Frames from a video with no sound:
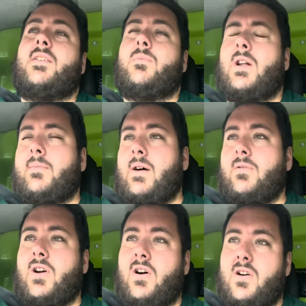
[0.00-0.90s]
when I'm out
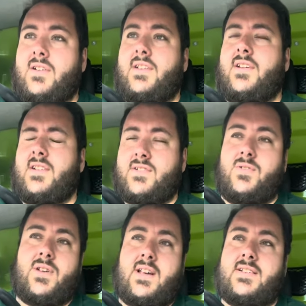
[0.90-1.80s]
gardening that there's
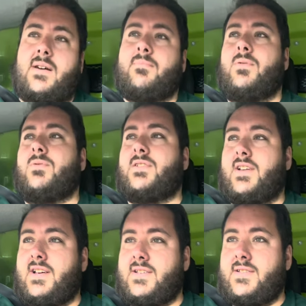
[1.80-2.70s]
good examples of
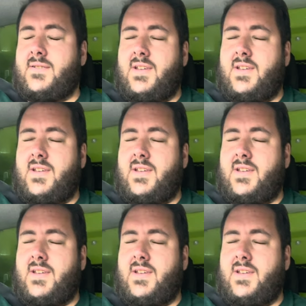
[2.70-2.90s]
this.